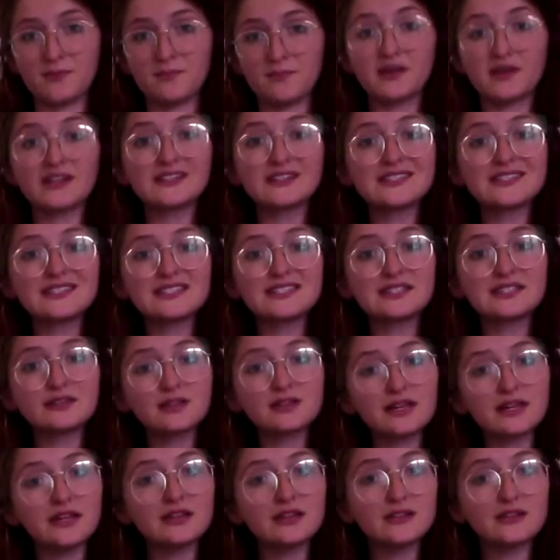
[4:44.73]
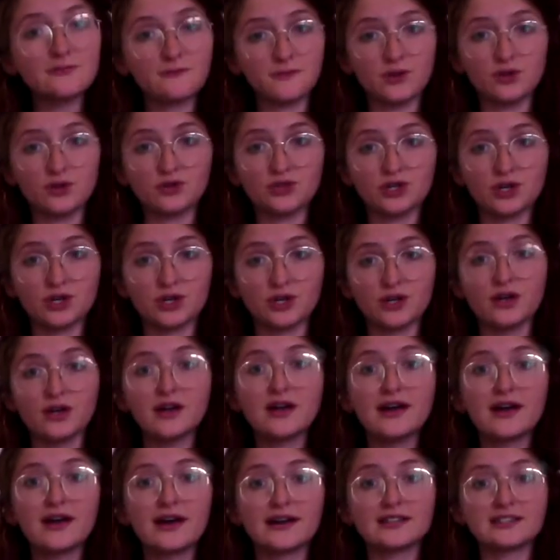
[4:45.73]
but it's still in the future
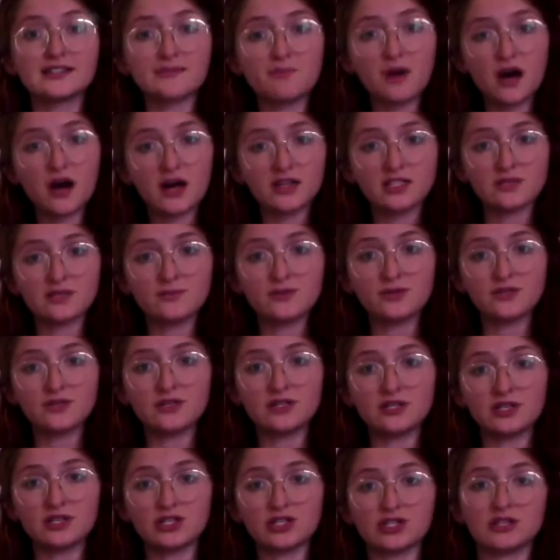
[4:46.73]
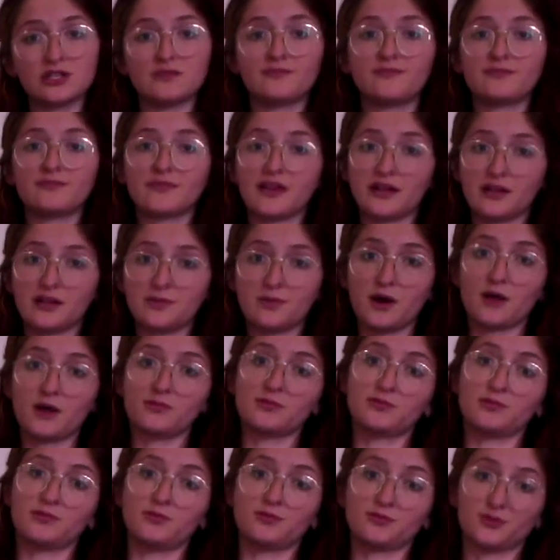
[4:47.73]
as a possible condition and a
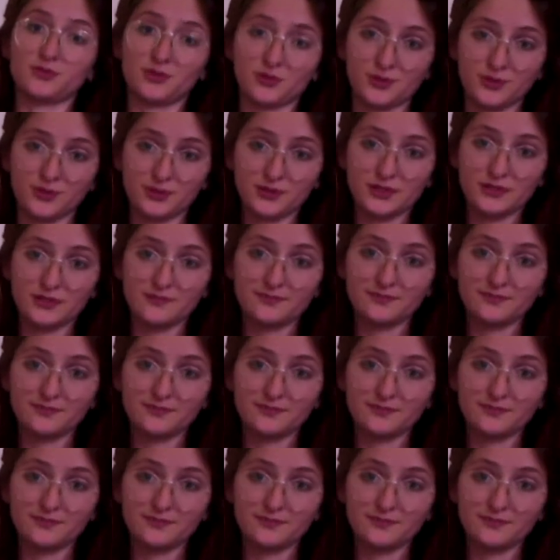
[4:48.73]
probable result.